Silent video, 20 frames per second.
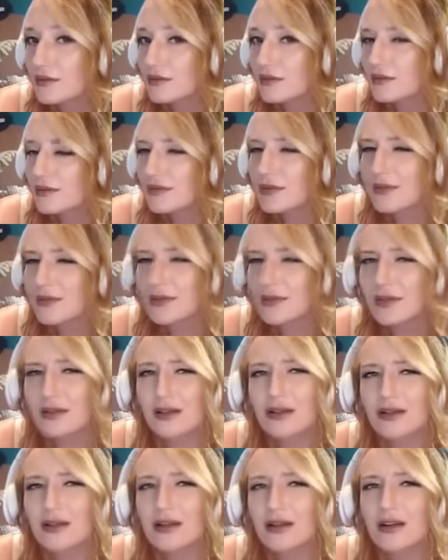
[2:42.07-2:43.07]

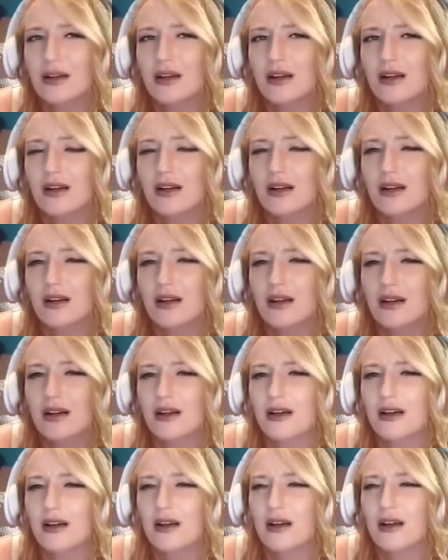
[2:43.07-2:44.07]

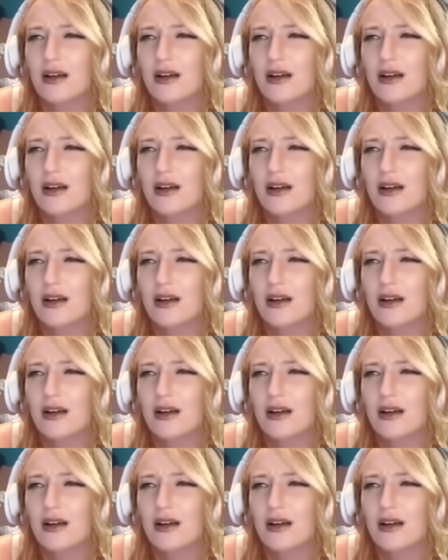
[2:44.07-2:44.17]
(silent)